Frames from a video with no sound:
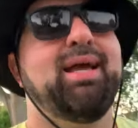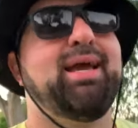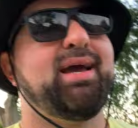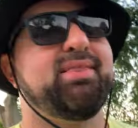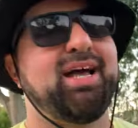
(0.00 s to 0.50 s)

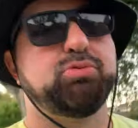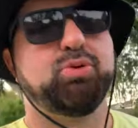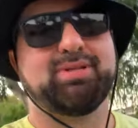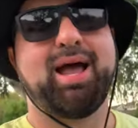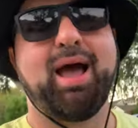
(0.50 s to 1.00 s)
And that's
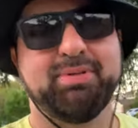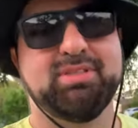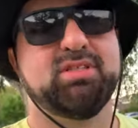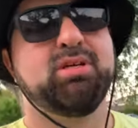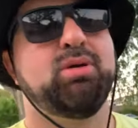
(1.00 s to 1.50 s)
what's
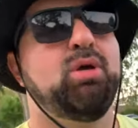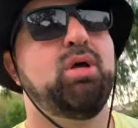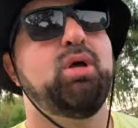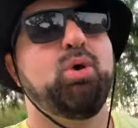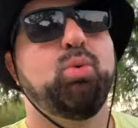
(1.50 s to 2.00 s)
happened
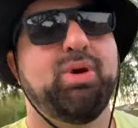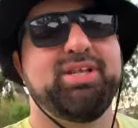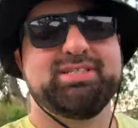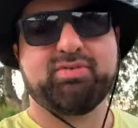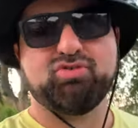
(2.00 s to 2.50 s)
with
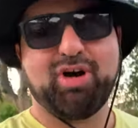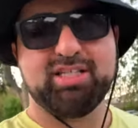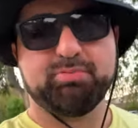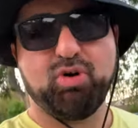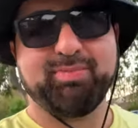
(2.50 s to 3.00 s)
the civil
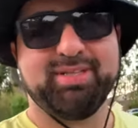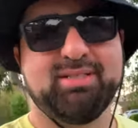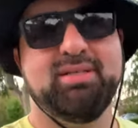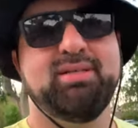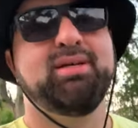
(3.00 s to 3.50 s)
rights movement
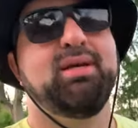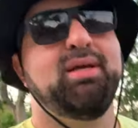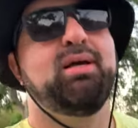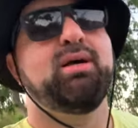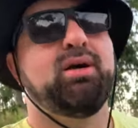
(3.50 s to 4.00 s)

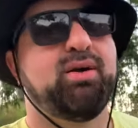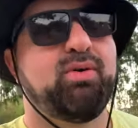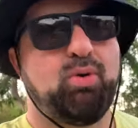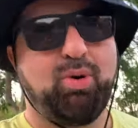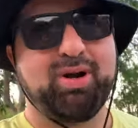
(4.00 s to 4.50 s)

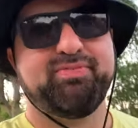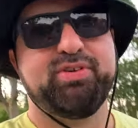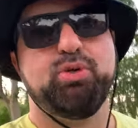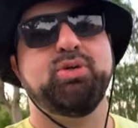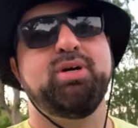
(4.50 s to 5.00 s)
quite a
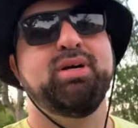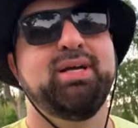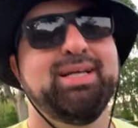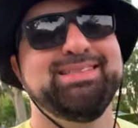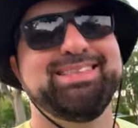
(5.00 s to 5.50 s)
few
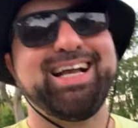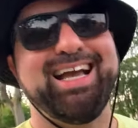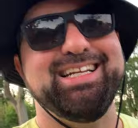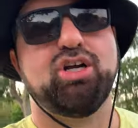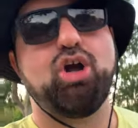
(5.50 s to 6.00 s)

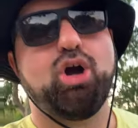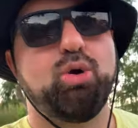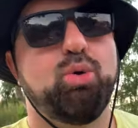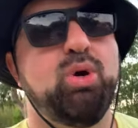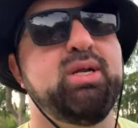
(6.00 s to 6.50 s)
decades
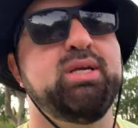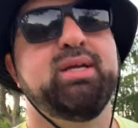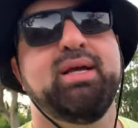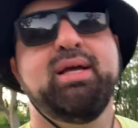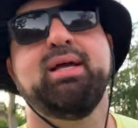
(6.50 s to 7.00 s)
ago.
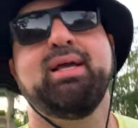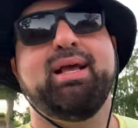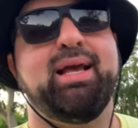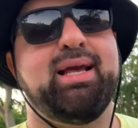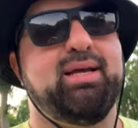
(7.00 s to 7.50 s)

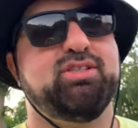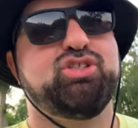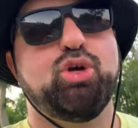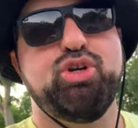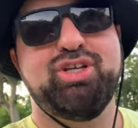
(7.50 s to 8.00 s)
And
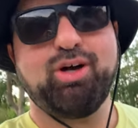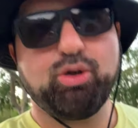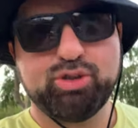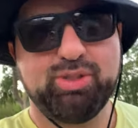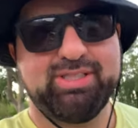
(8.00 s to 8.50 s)
so you can
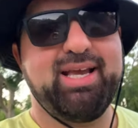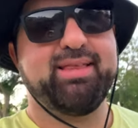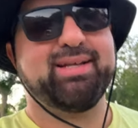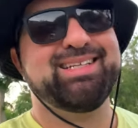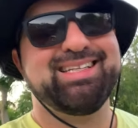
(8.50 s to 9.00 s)
also see
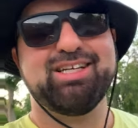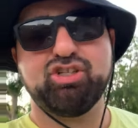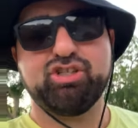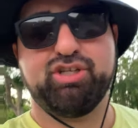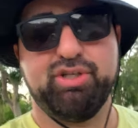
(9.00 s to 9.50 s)
that, in
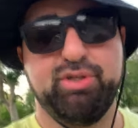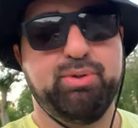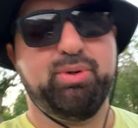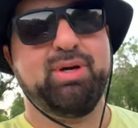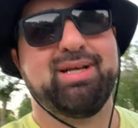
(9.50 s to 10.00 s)
addition
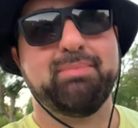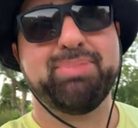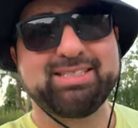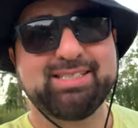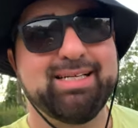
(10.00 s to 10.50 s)
to the
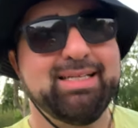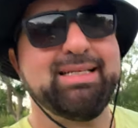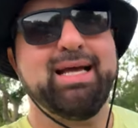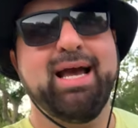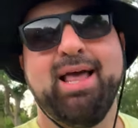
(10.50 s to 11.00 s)
complexity
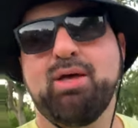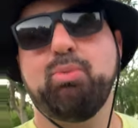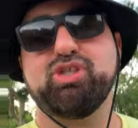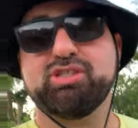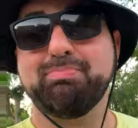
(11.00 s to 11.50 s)
that
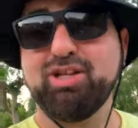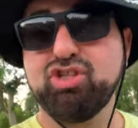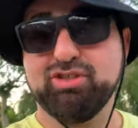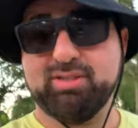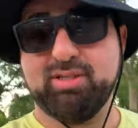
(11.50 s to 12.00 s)
we just
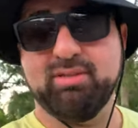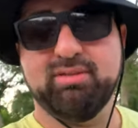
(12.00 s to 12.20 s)
mentioned,